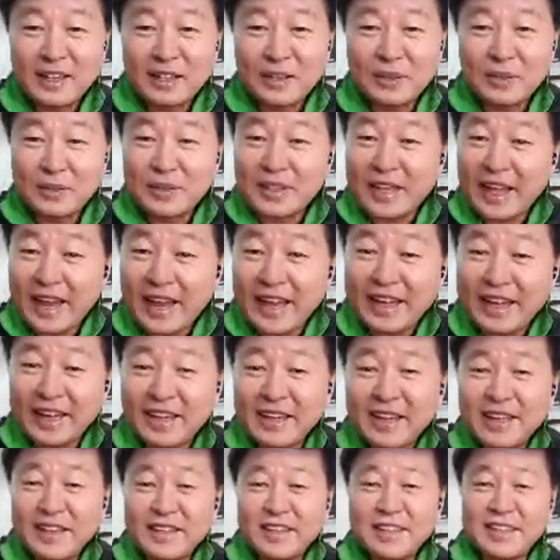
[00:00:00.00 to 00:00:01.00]
Today
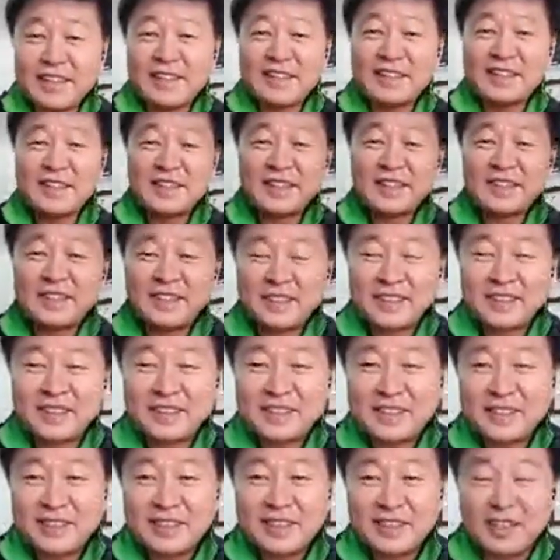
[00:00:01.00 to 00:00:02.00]

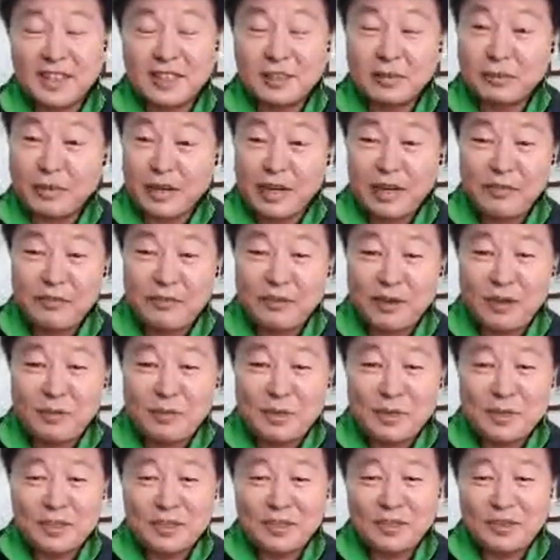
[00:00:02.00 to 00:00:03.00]
is very
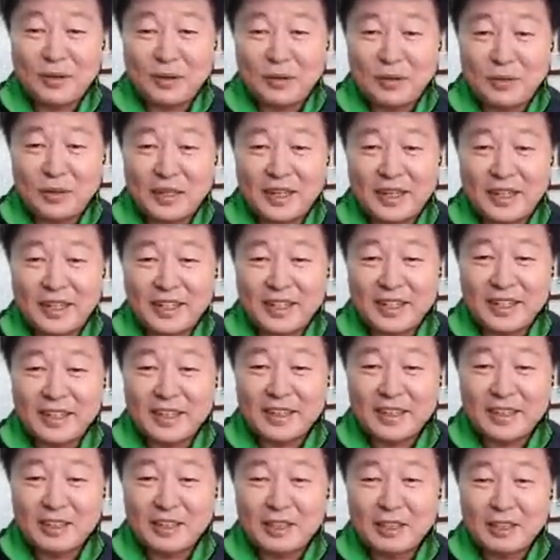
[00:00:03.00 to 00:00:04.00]
famous story,
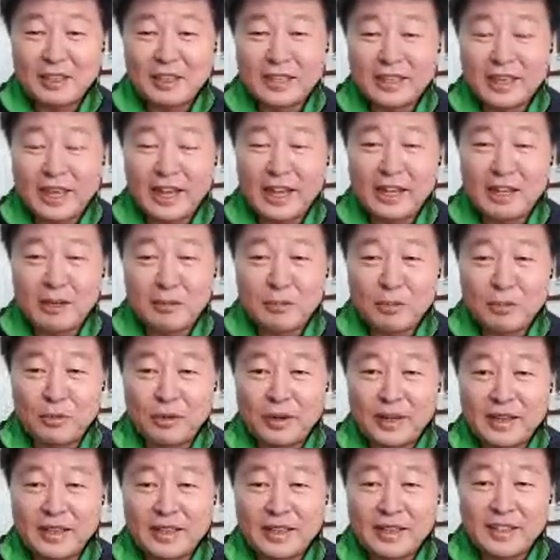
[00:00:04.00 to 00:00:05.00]
the daily
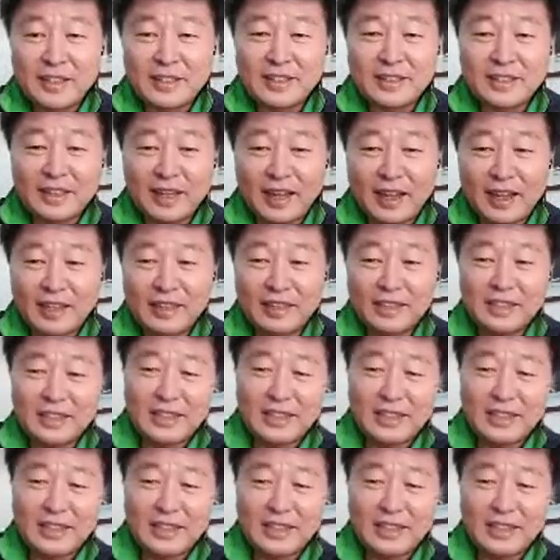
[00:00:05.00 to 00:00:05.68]
bread is that.